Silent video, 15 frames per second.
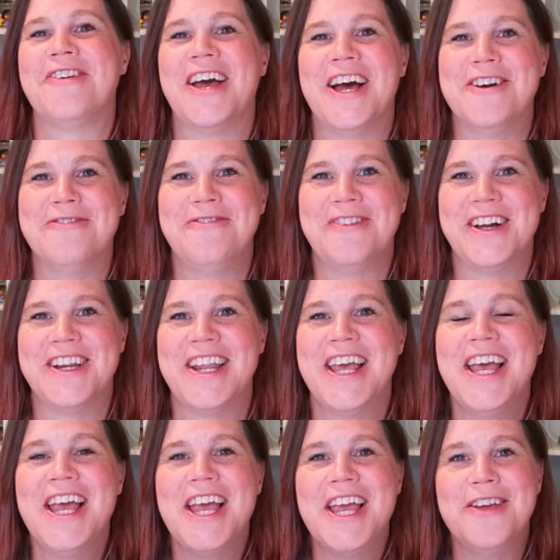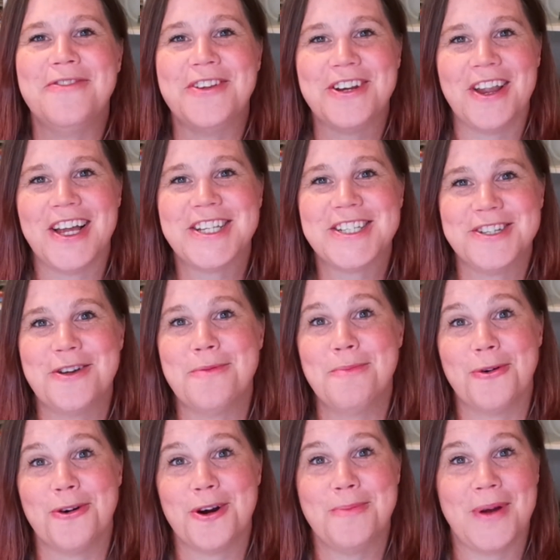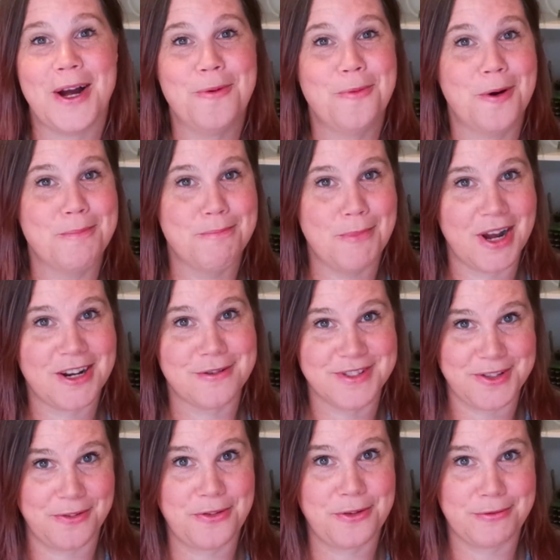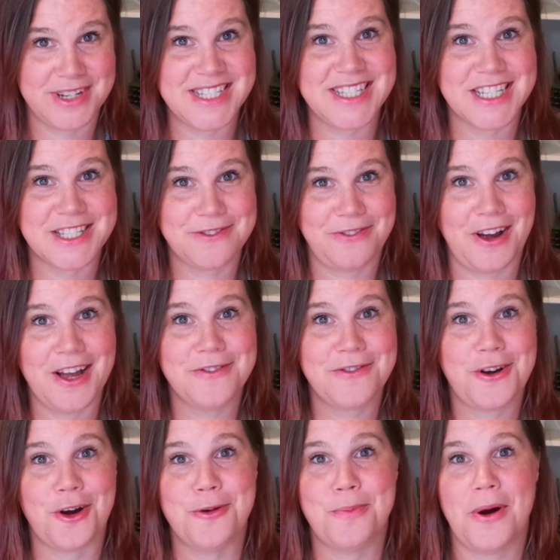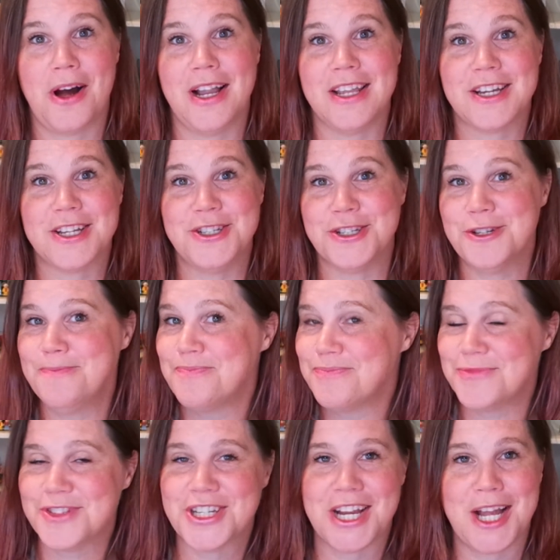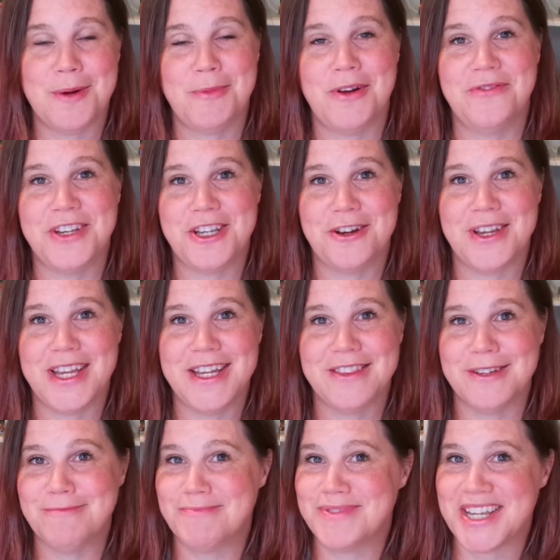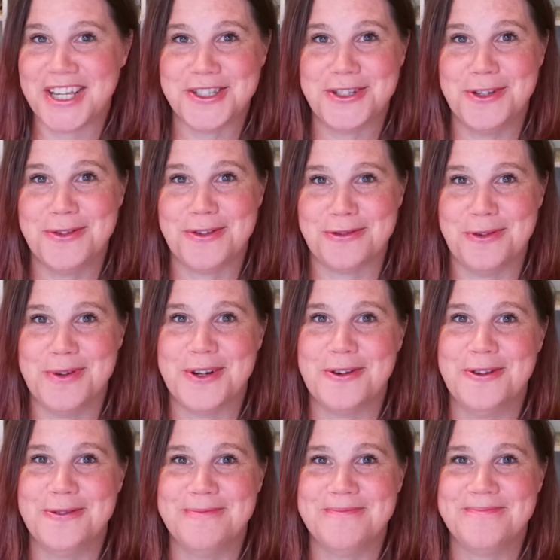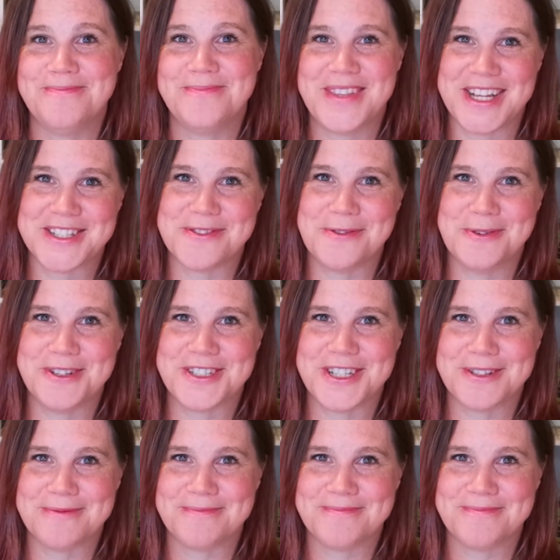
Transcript: Have fun. If you'd like to know more about what Microsoft 365 Copilot can do, check out my video here that takes you through it all. Thanks for watching.